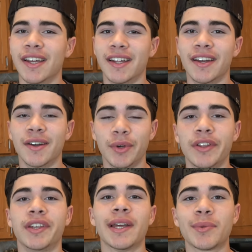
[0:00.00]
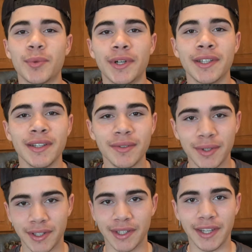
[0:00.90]
And uh, we only kept one.
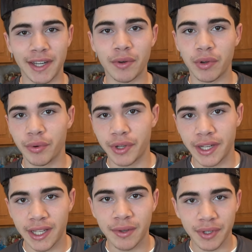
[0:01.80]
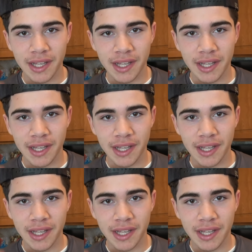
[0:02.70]
We only needed what we are gonna eat.